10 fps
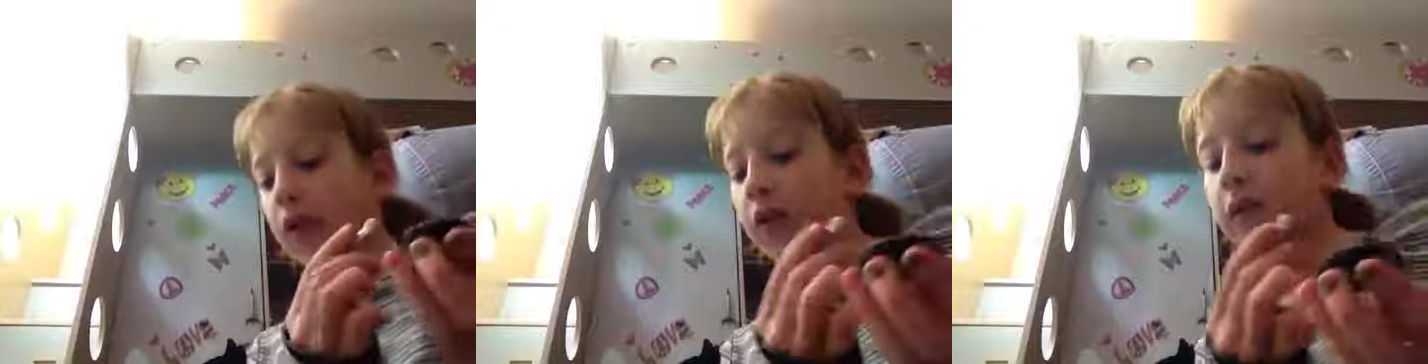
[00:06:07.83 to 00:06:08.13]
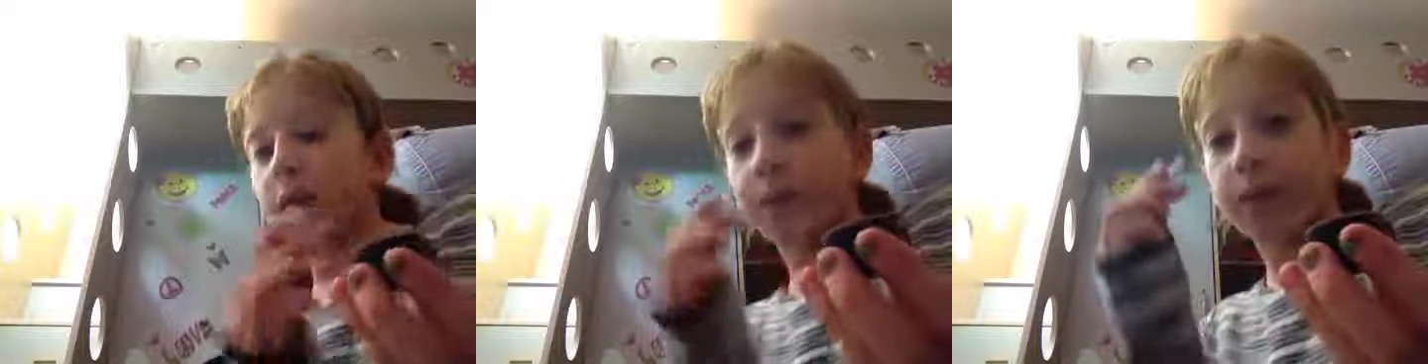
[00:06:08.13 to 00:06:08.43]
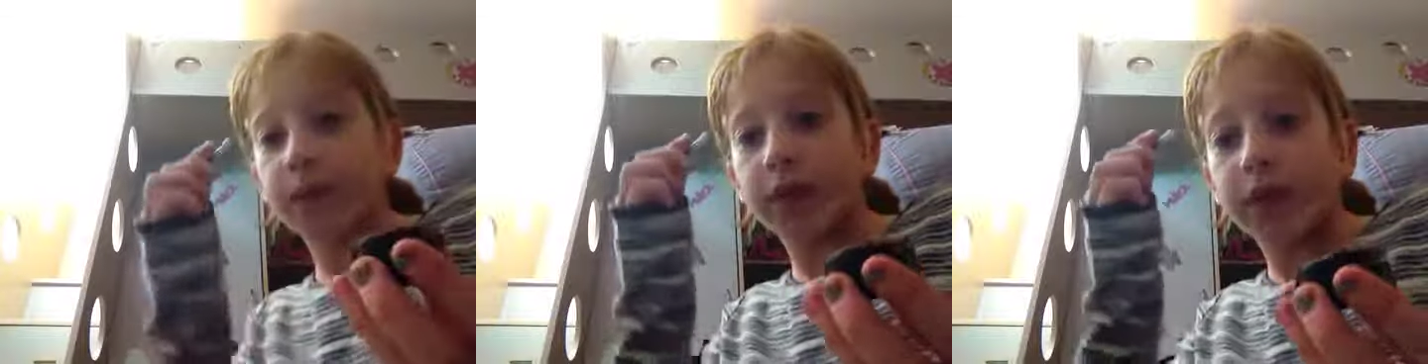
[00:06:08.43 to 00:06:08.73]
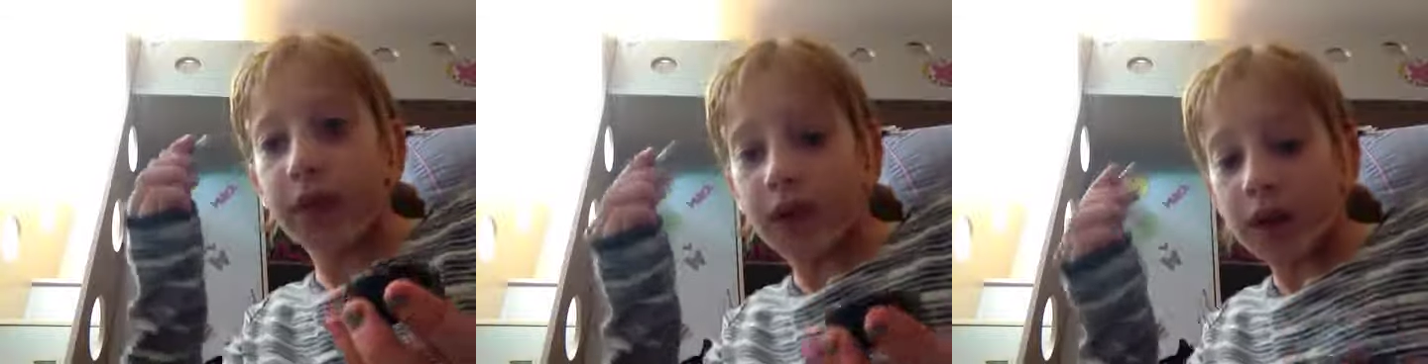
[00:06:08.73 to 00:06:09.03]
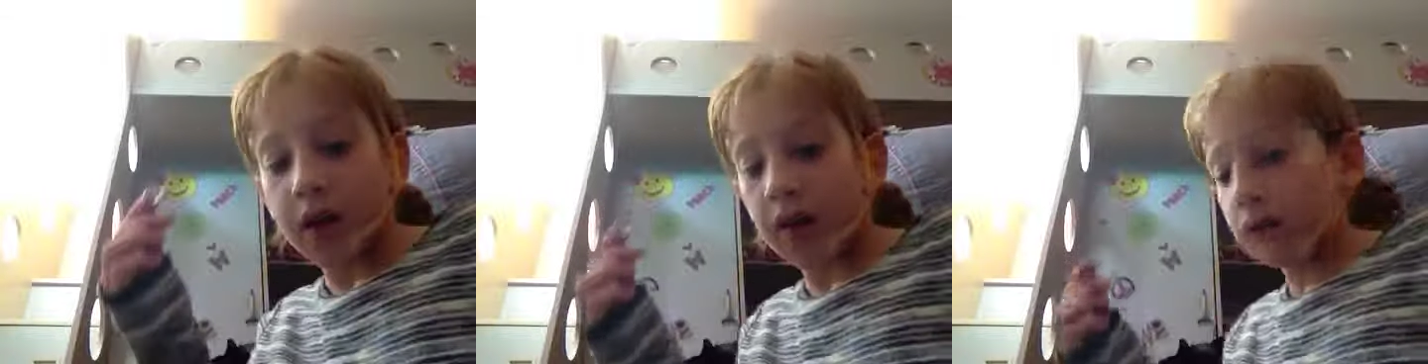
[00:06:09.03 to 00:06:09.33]
off.
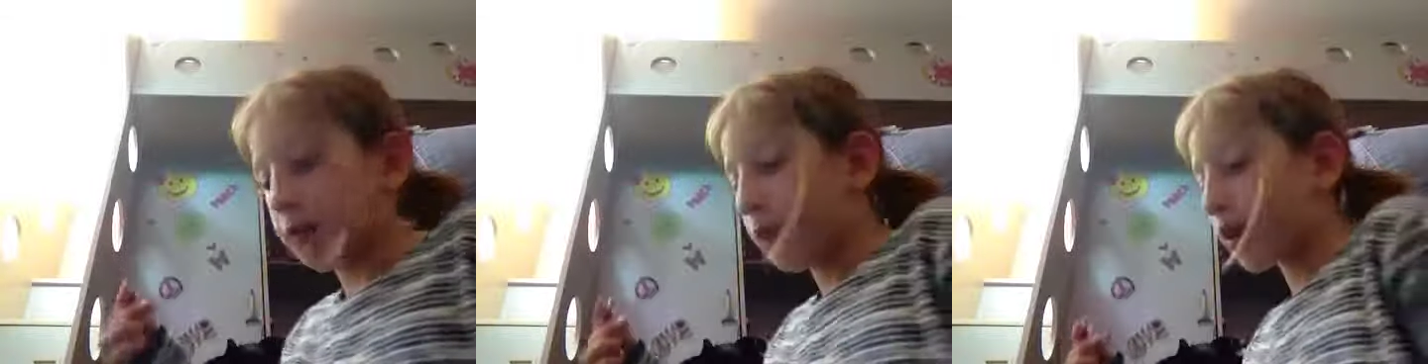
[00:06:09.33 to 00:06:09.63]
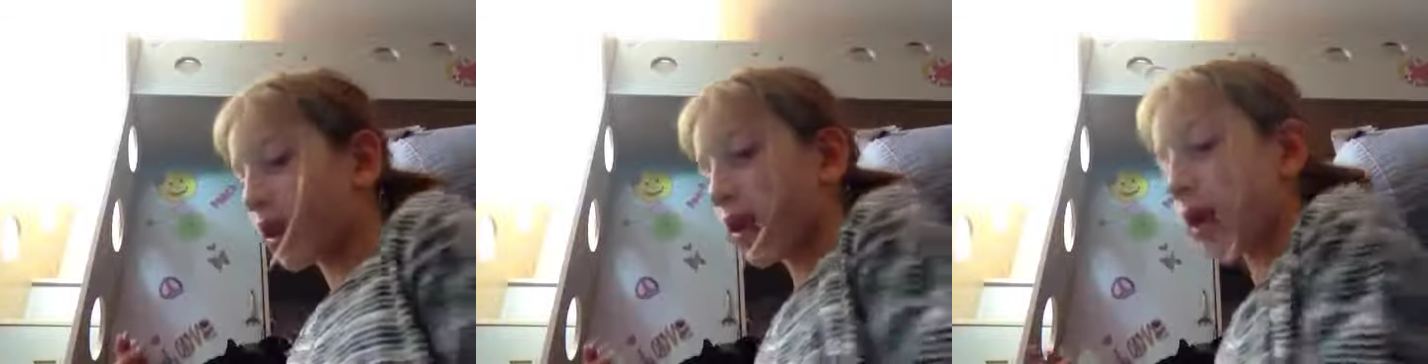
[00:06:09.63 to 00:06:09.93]
And put it